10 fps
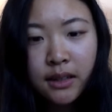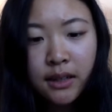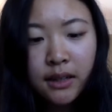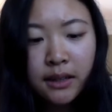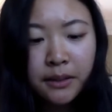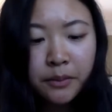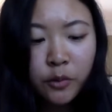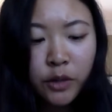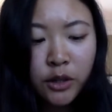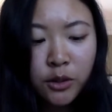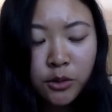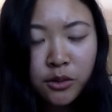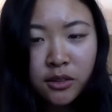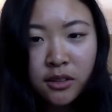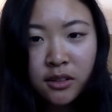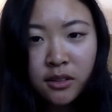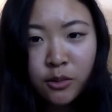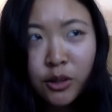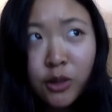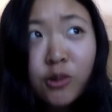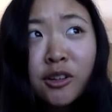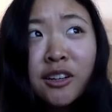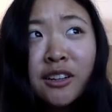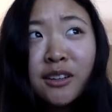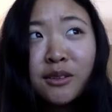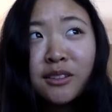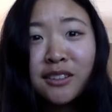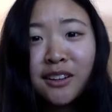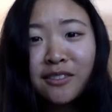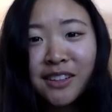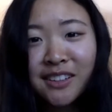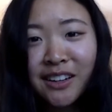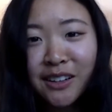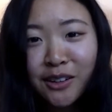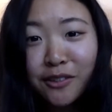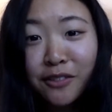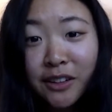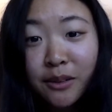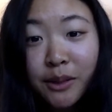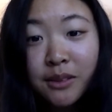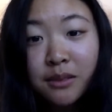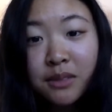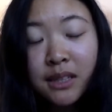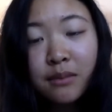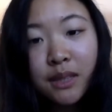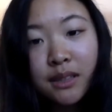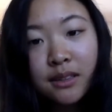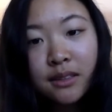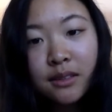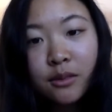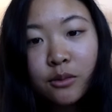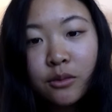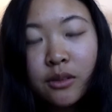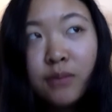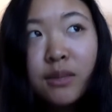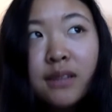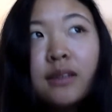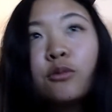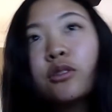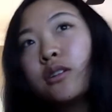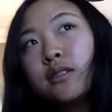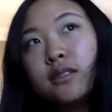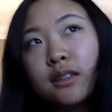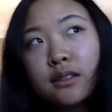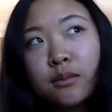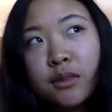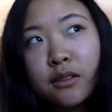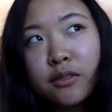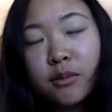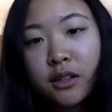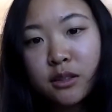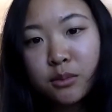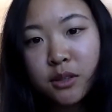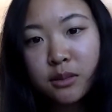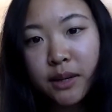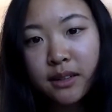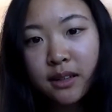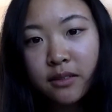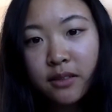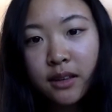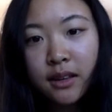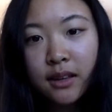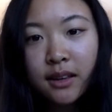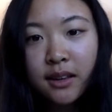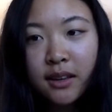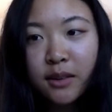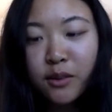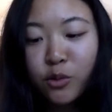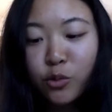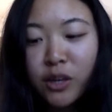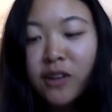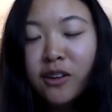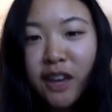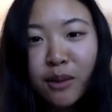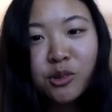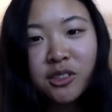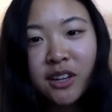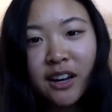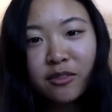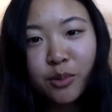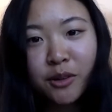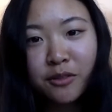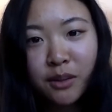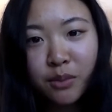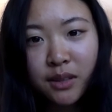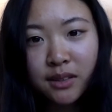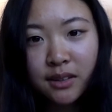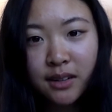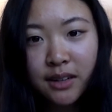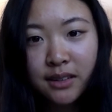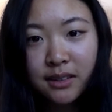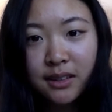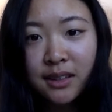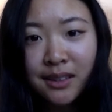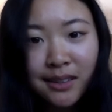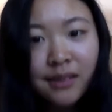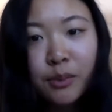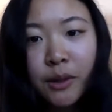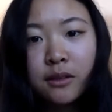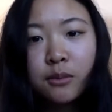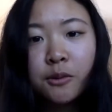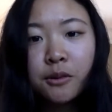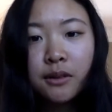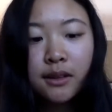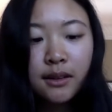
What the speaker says: When you are in a state of anxiety or fear about something, it means that we're not seeing something from God's perspective. We are able to have perfect peace in Christ. It is possible.